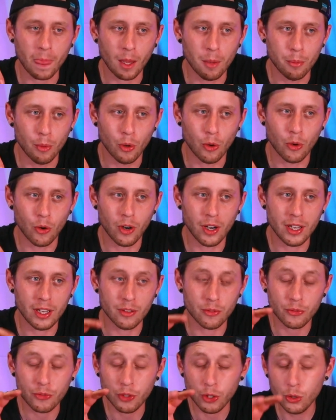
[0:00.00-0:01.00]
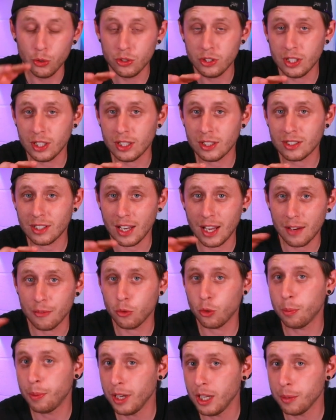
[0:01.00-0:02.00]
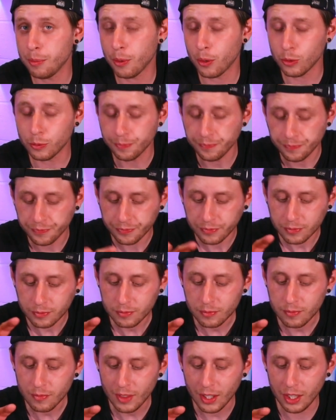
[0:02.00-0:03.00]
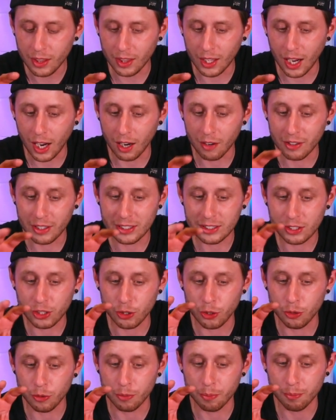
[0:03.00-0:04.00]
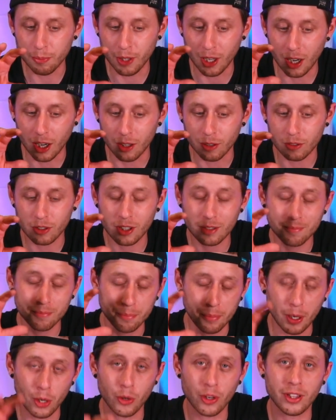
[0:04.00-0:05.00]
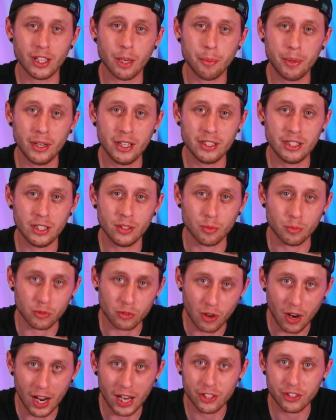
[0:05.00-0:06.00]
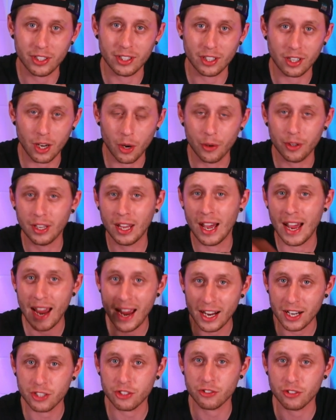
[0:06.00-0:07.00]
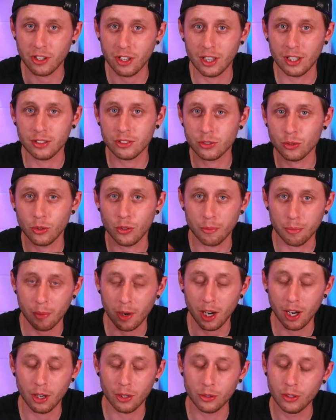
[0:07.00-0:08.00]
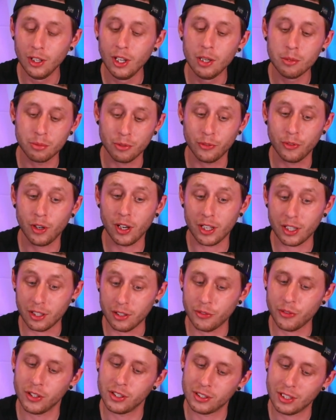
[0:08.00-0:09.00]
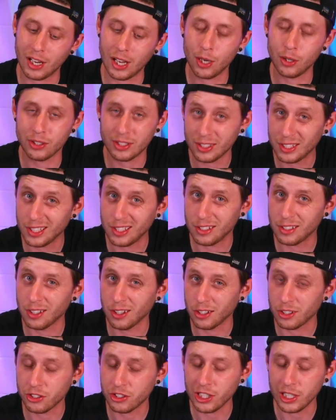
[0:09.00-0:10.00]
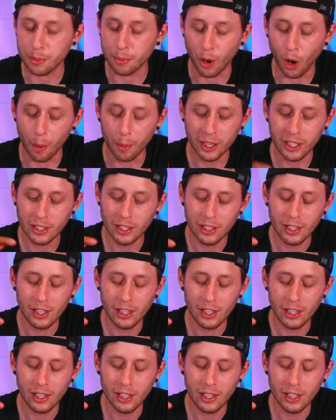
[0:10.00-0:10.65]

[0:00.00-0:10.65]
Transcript: more enthusiast level people that are into, you know, building their PCs from scratch and going that extra sort of mile, providing the funds allow us. This is not a cheap hobby.